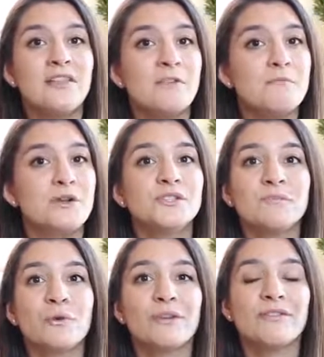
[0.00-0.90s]
The most
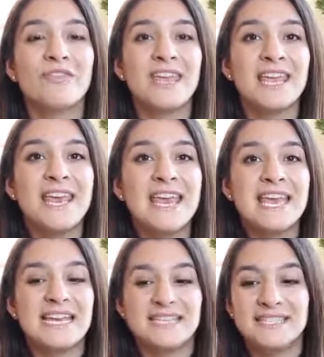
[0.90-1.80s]
important thing
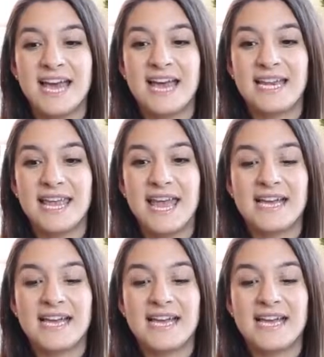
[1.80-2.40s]
is that